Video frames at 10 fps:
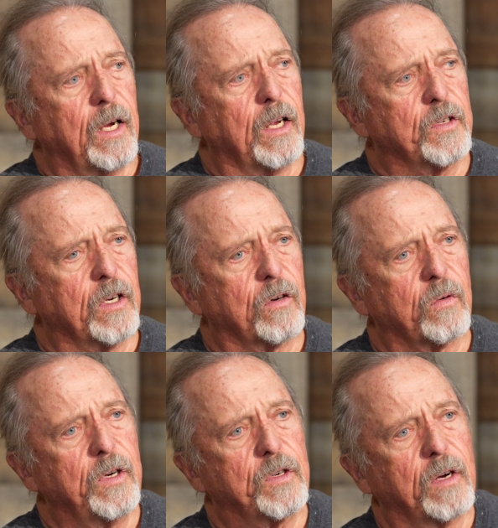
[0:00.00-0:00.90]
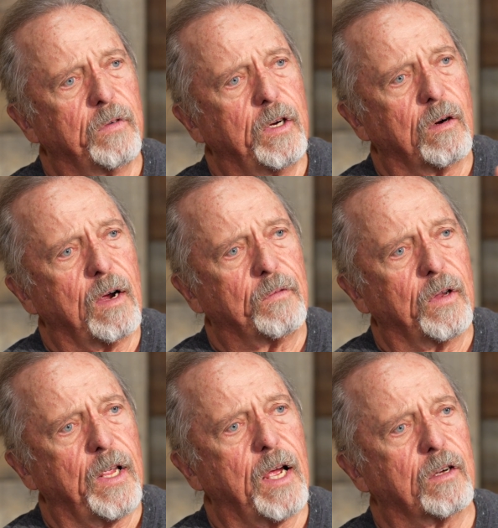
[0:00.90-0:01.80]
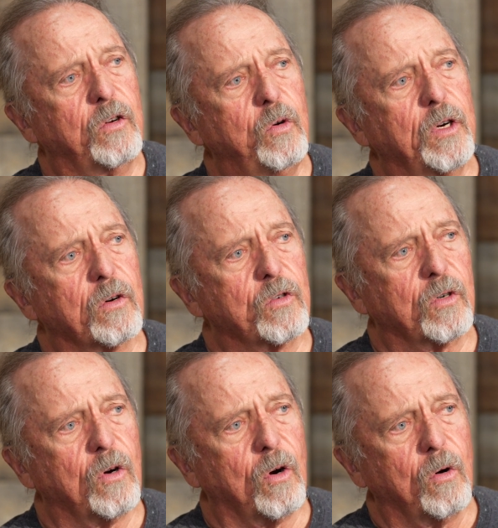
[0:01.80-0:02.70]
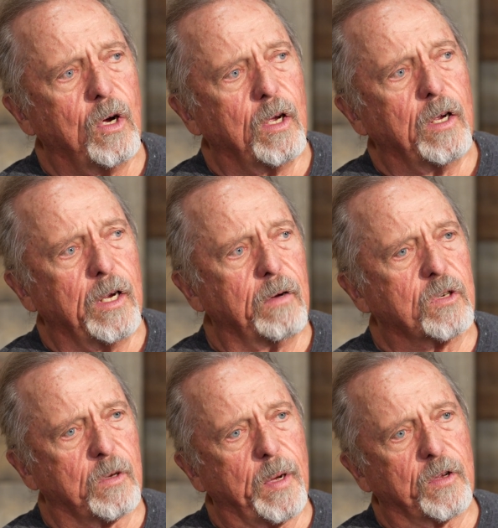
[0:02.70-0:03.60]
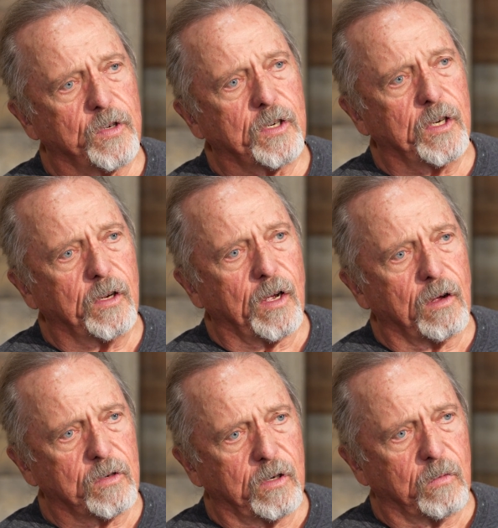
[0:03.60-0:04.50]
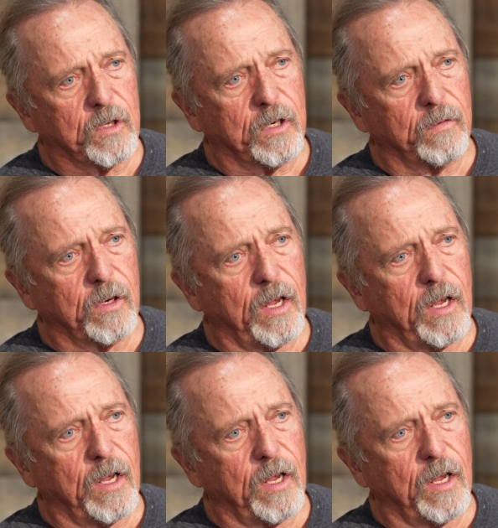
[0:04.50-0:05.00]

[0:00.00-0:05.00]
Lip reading: It's increased every year after that. 2 years ago, it was about 60,000 that was given.